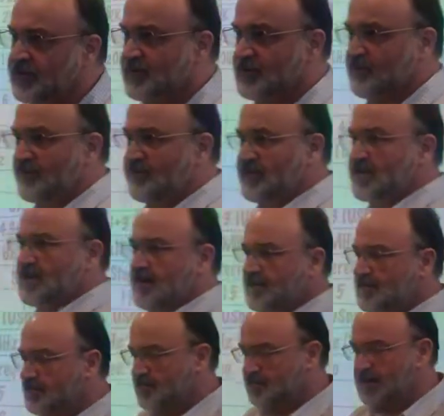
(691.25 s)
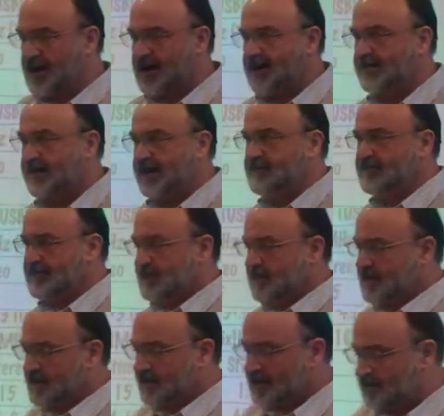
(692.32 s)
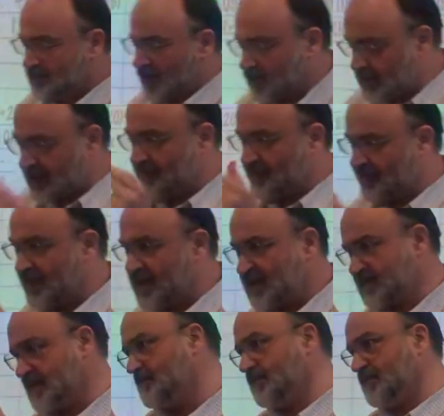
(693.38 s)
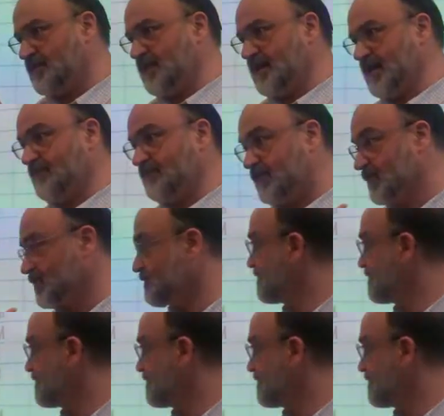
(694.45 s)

So every time you put power in, the program fires up and it runs